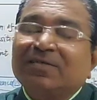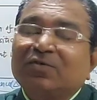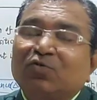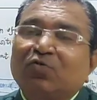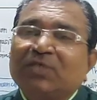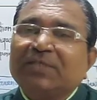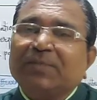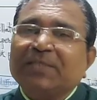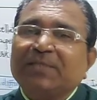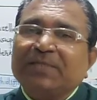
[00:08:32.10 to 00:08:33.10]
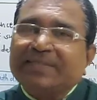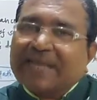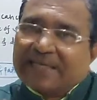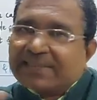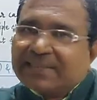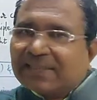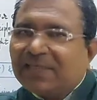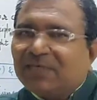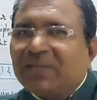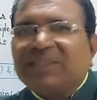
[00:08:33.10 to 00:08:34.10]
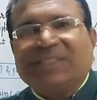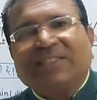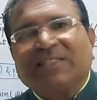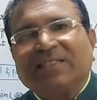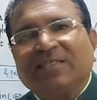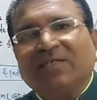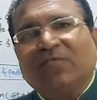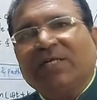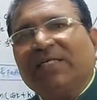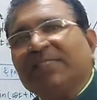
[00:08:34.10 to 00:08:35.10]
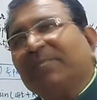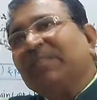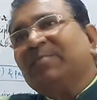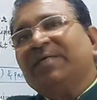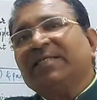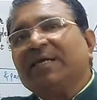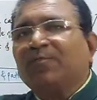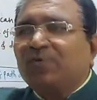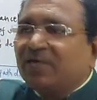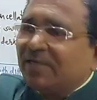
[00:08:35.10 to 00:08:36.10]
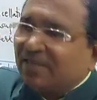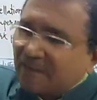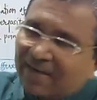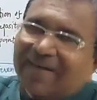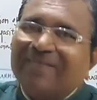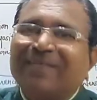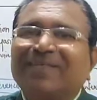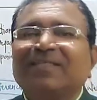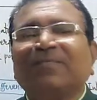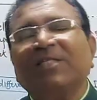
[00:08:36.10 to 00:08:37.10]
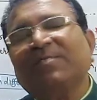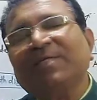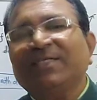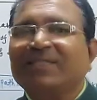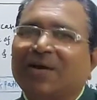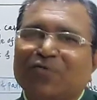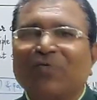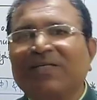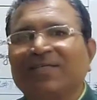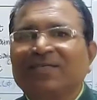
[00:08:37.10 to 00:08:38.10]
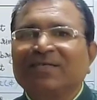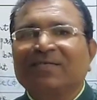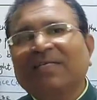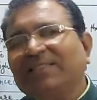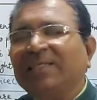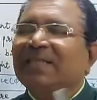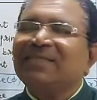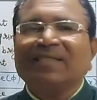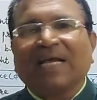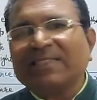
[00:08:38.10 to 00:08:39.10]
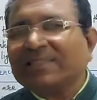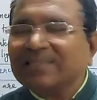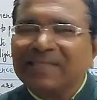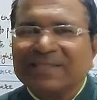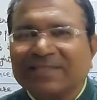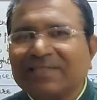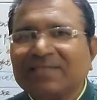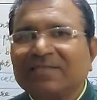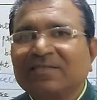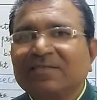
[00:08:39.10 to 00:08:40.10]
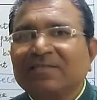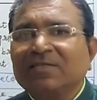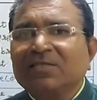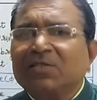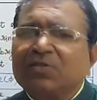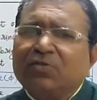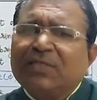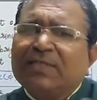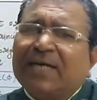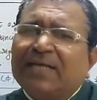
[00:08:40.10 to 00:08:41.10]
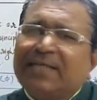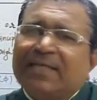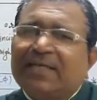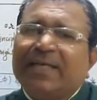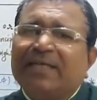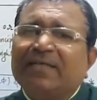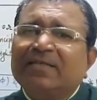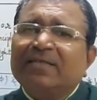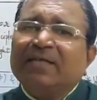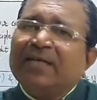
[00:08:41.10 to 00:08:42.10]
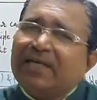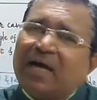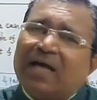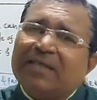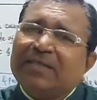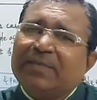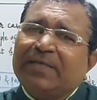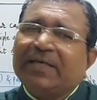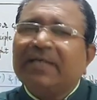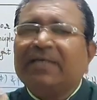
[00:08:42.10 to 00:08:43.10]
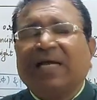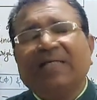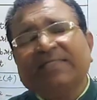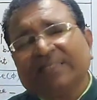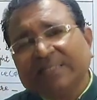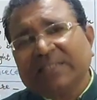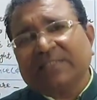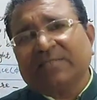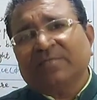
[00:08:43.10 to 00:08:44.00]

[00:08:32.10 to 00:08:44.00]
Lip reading: two displacements cancelled with each other, one displacement is upward, another displacement is downward, then there is a cancellation. So, this alternate enhancement and cancellation,